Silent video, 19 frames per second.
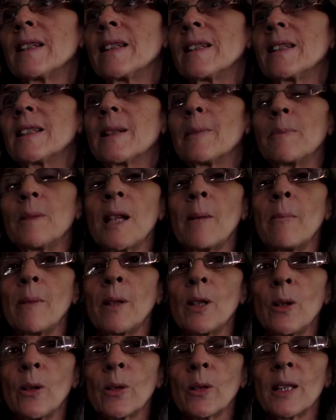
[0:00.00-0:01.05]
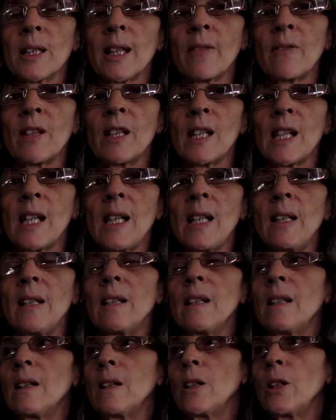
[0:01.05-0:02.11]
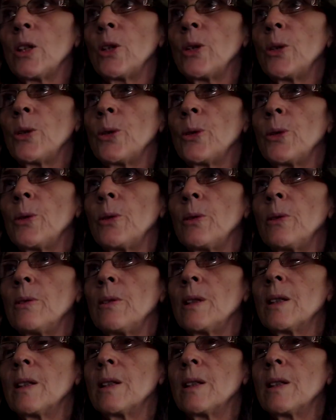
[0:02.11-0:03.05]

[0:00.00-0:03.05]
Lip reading: September Girl 70, who